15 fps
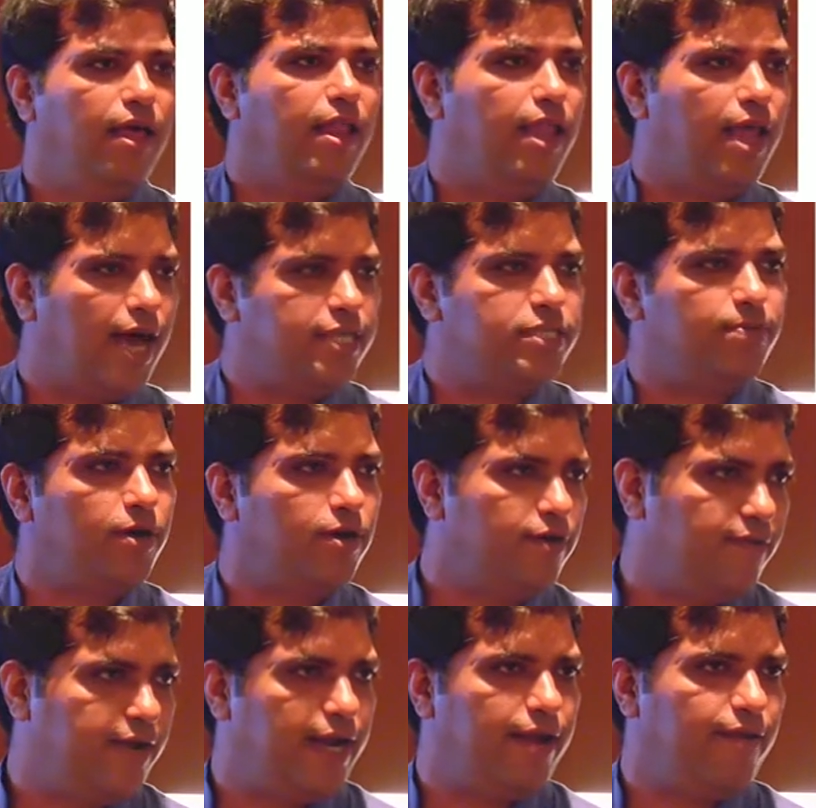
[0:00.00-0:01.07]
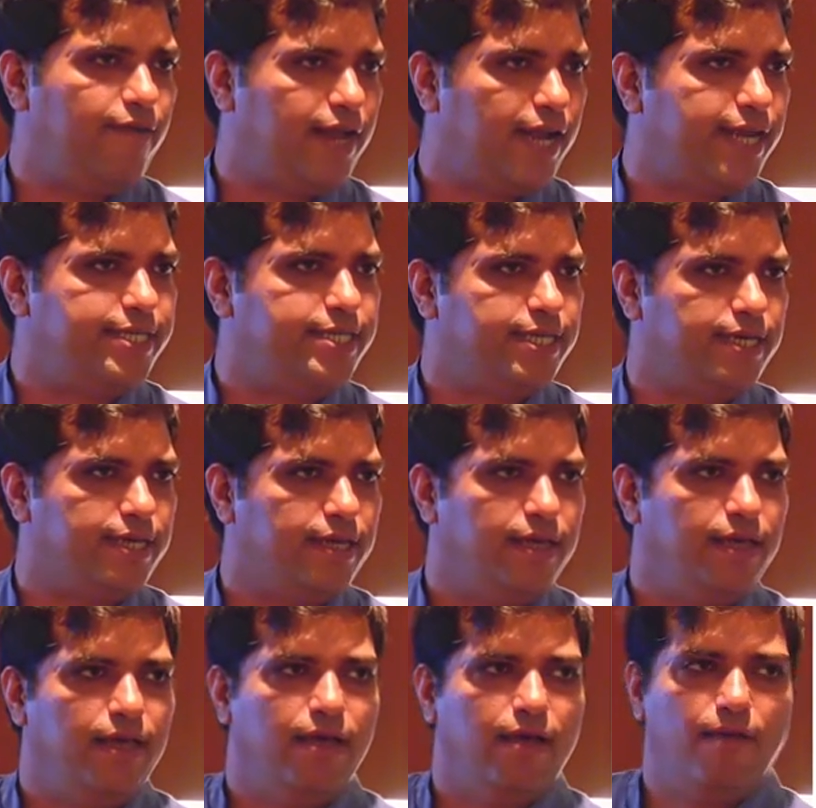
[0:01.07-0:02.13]
large amount of data variety,
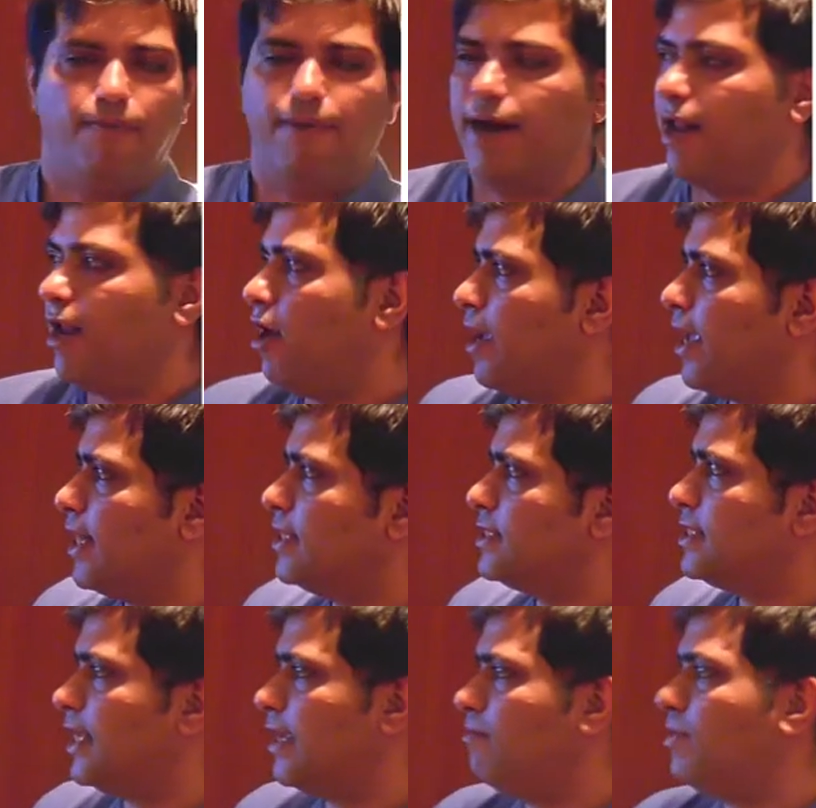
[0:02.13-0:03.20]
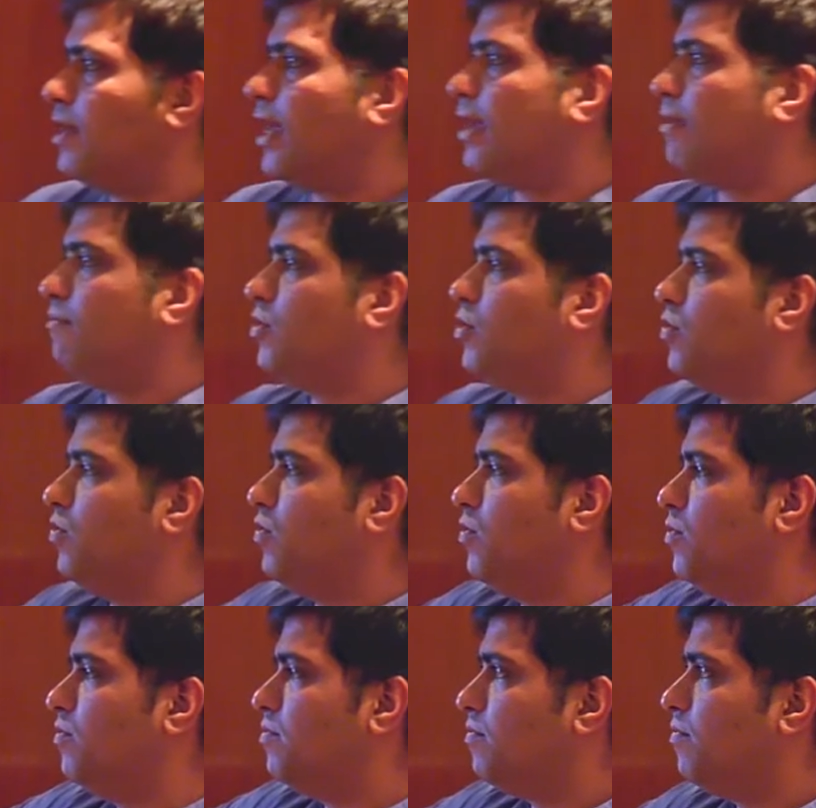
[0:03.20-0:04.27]
but allowing at the same time
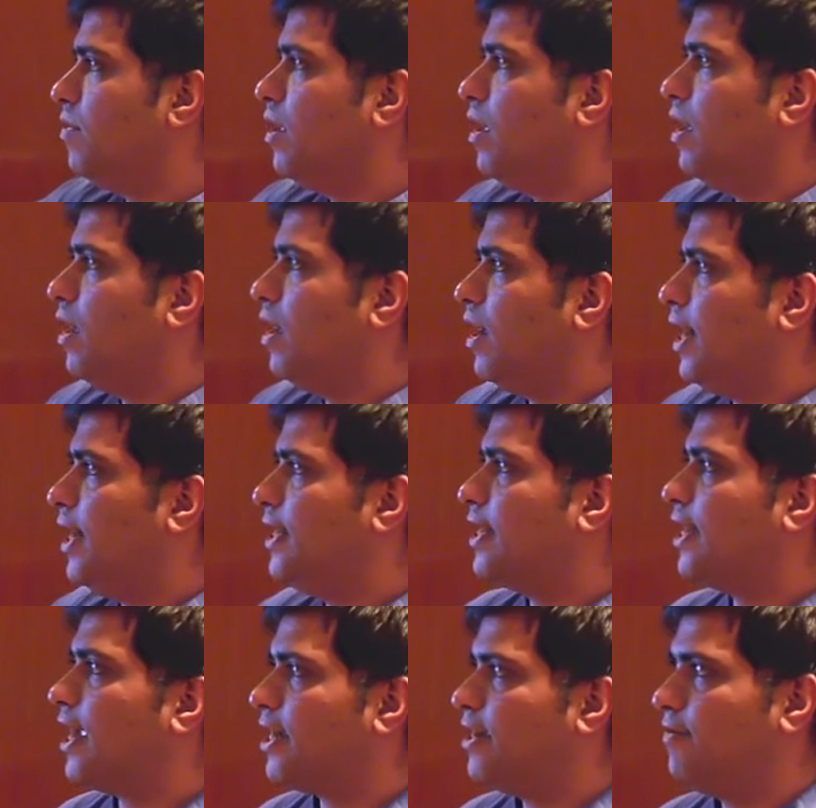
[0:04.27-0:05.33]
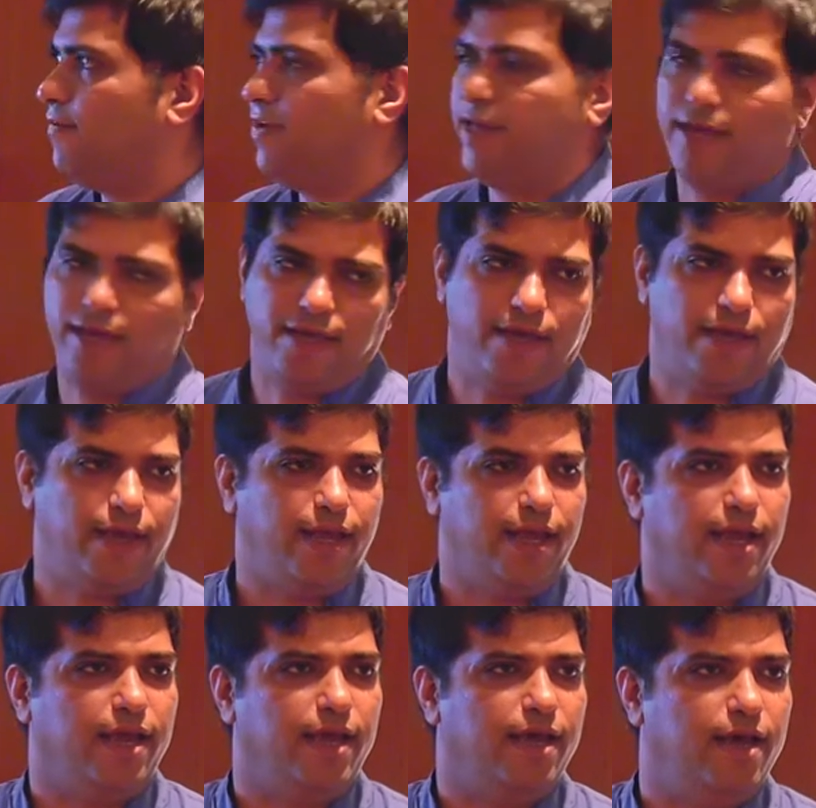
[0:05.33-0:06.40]
to interactively
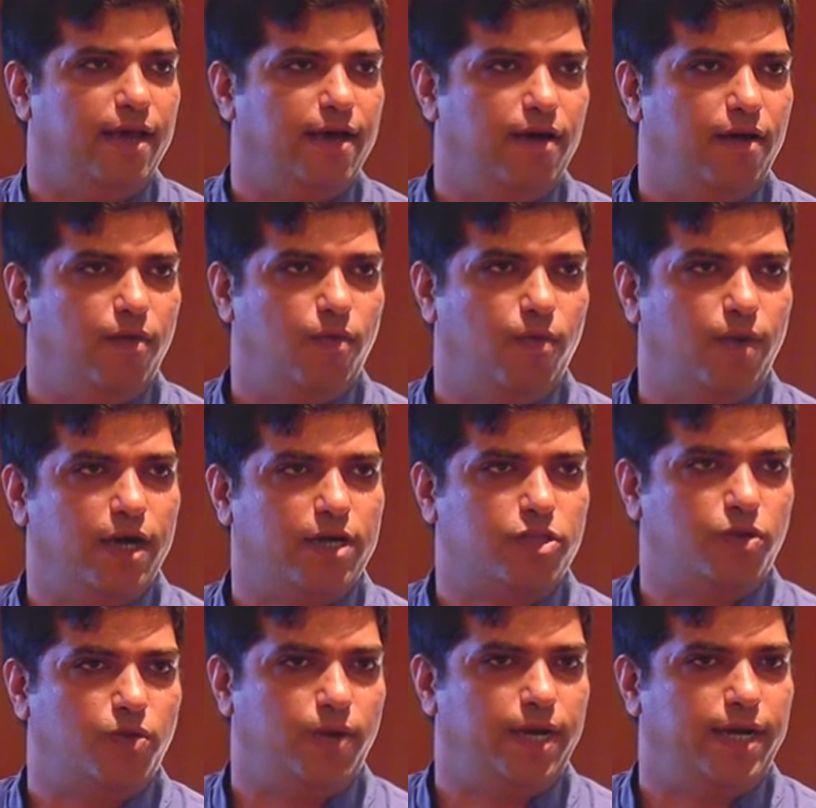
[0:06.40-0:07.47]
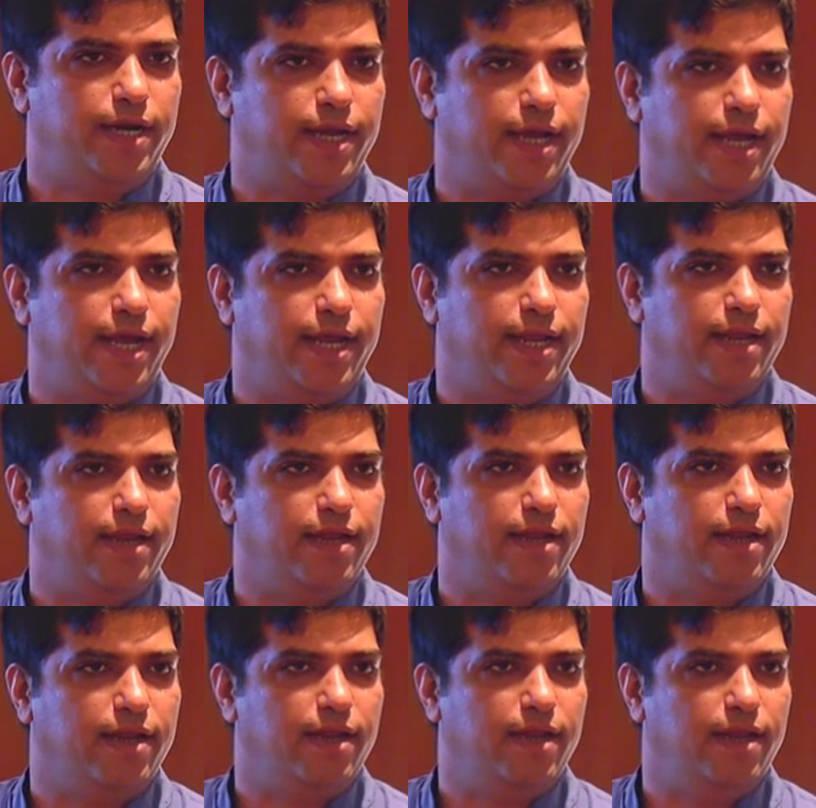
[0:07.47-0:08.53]
uh, work through it and
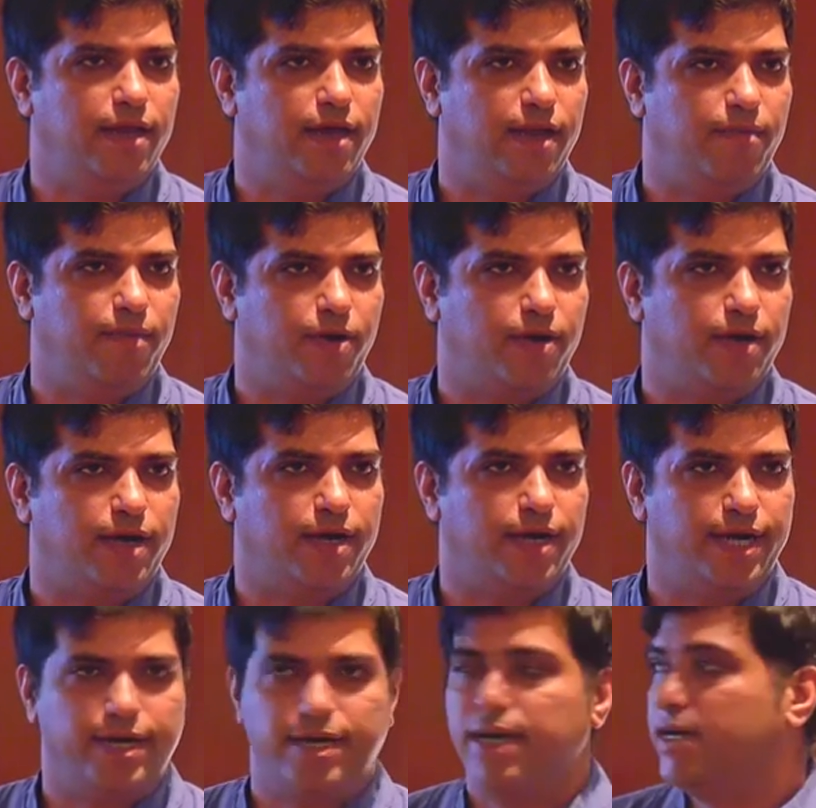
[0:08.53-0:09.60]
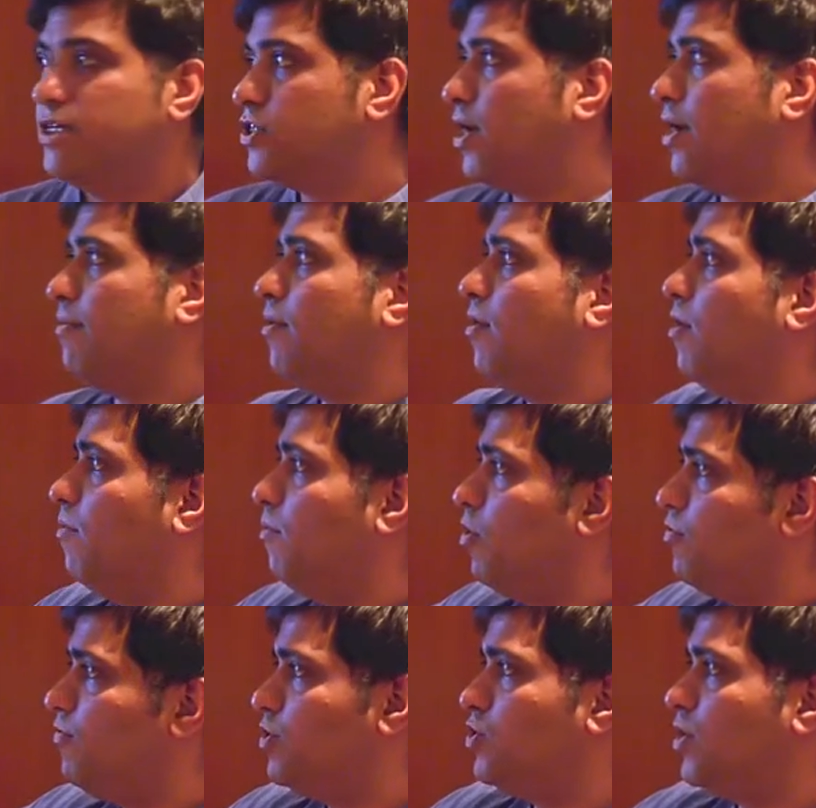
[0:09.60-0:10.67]
learn about it, right? So I'm
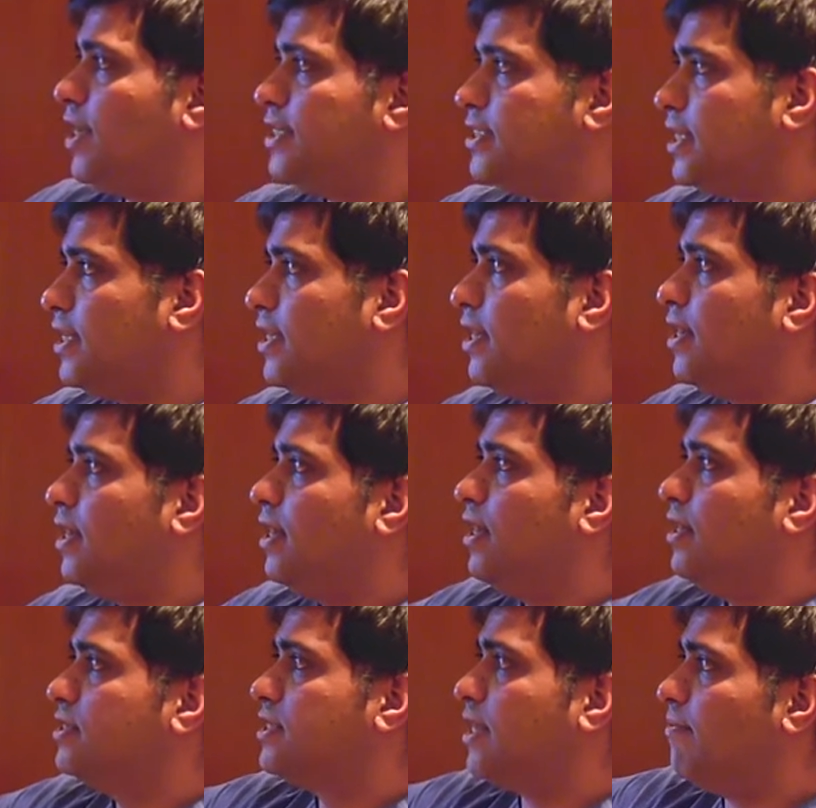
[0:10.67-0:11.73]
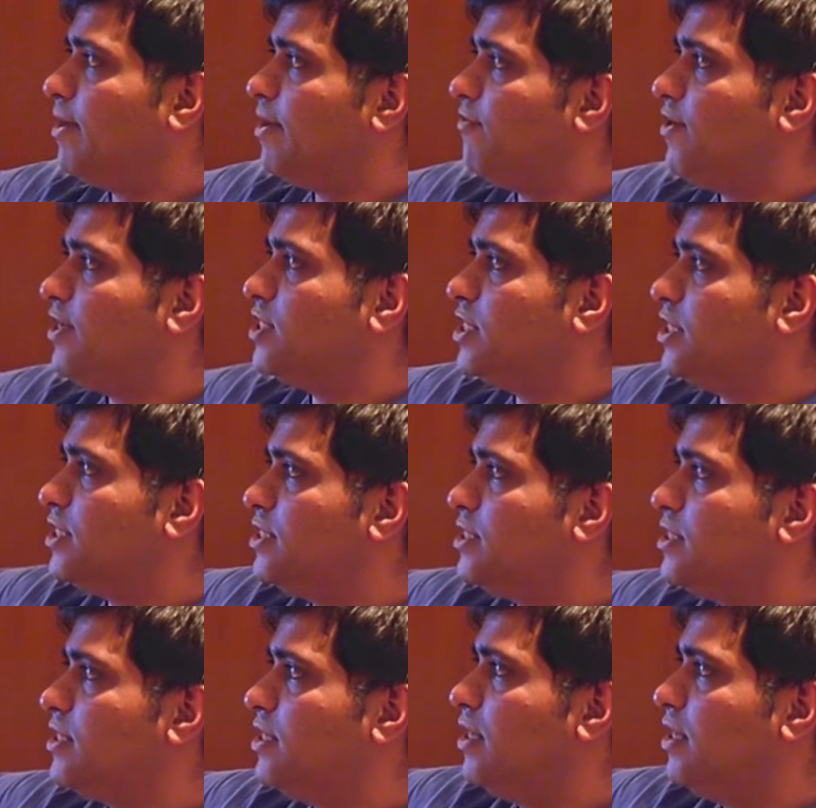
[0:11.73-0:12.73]
both visualizing, summary features,